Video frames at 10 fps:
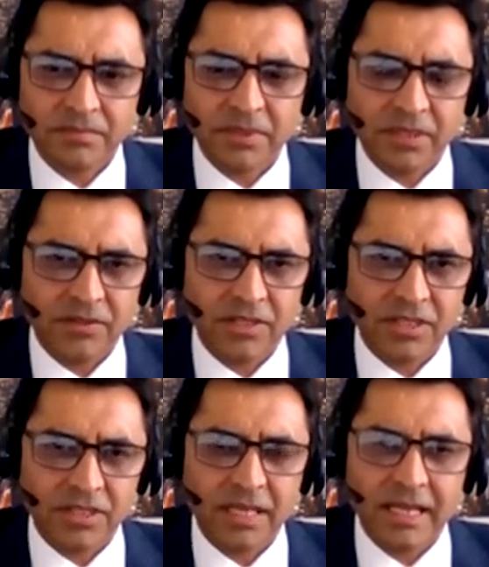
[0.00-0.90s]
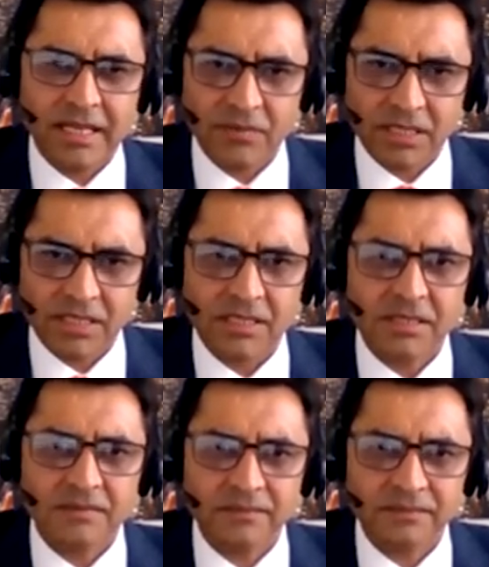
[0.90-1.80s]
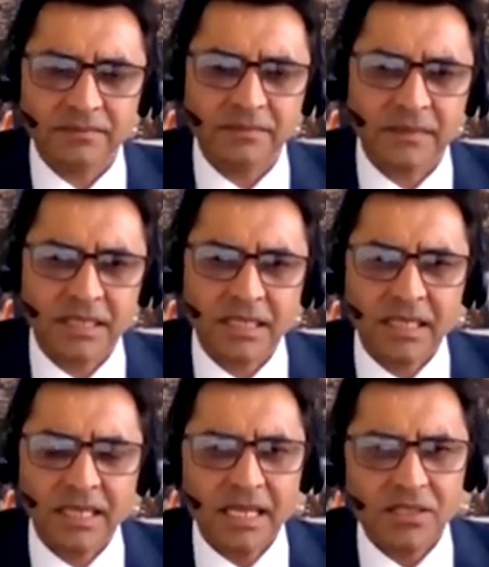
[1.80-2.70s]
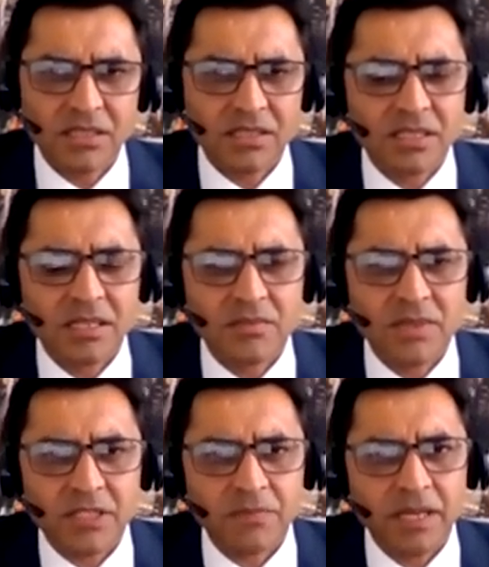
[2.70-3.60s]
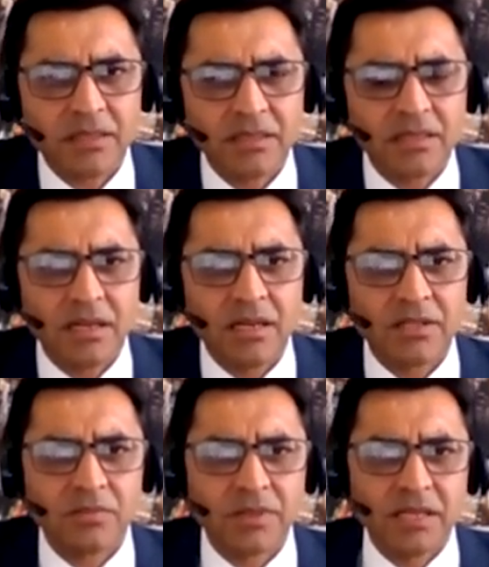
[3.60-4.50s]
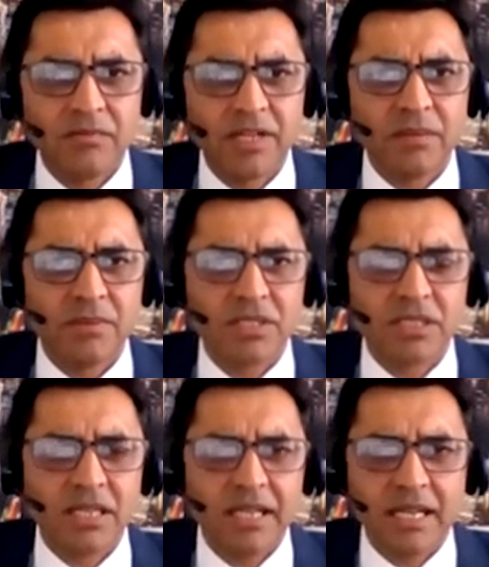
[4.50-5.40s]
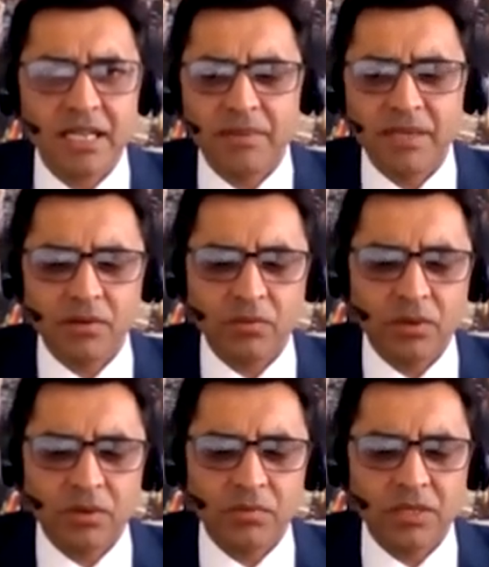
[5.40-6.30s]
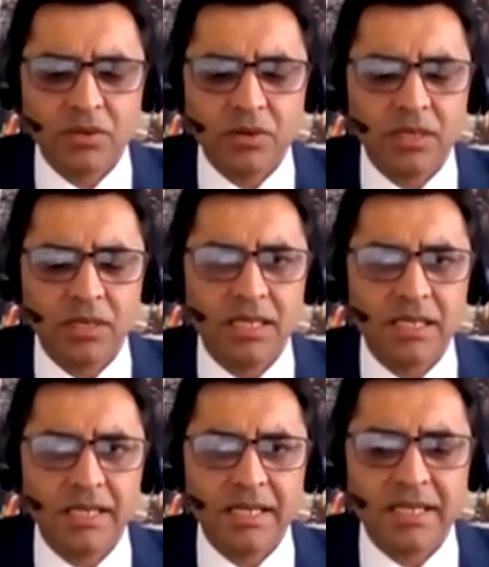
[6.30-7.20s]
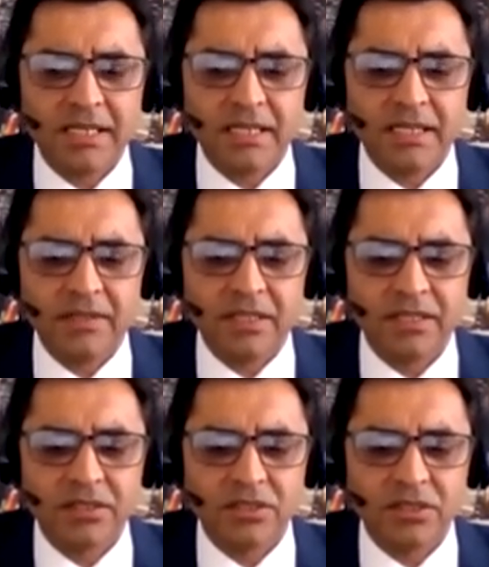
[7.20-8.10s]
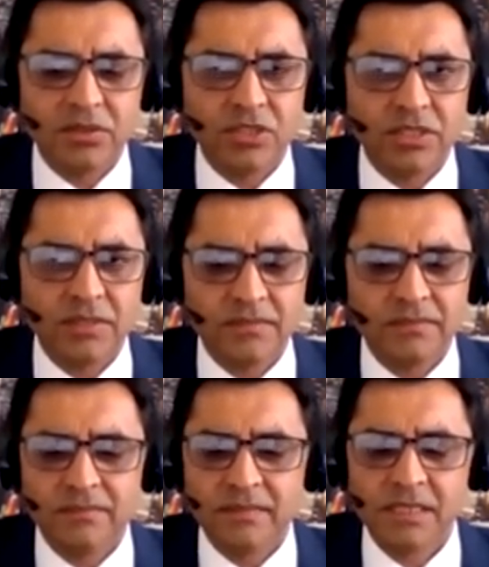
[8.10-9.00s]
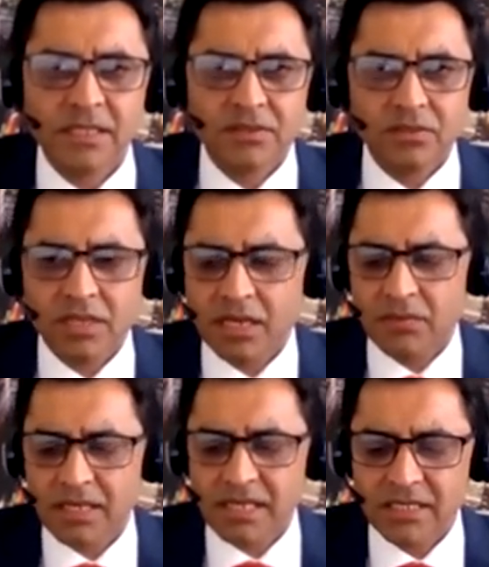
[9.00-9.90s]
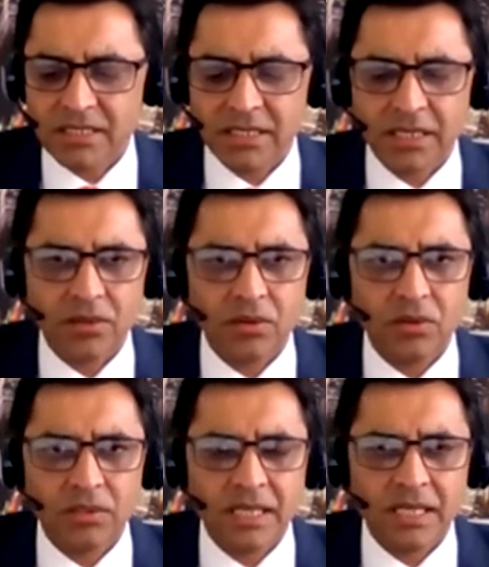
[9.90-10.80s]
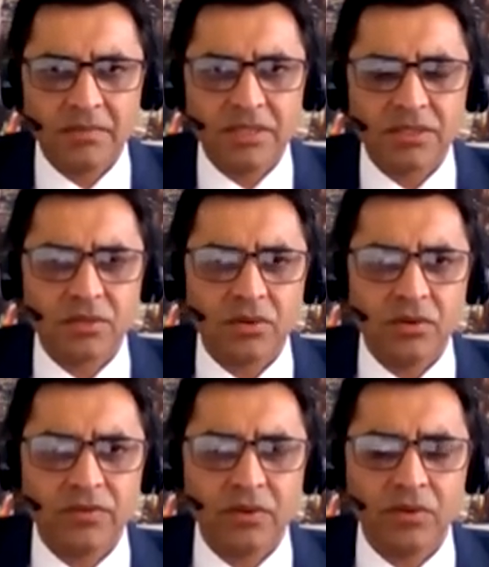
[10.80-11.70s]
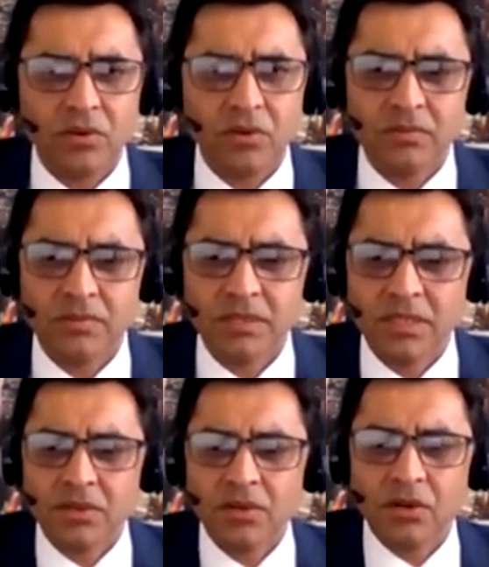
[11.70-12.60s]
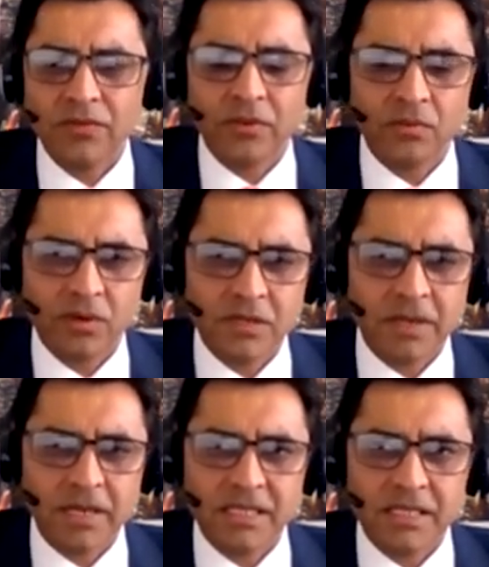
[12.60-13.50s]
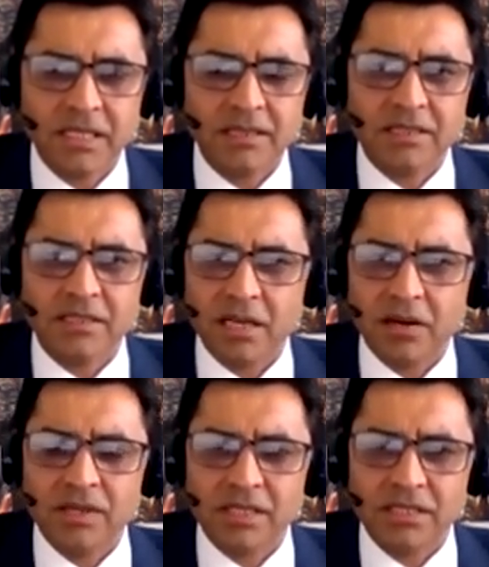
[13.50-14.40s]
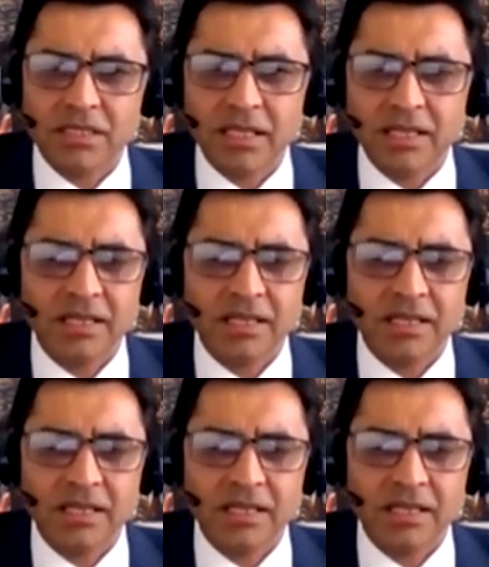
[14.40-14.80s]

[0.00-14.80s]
recreation activities. As a result, we expect the car to become very much an element of what we call a connected living solution. So car will integrate all the elements of your home, of your workplace and the surroundings in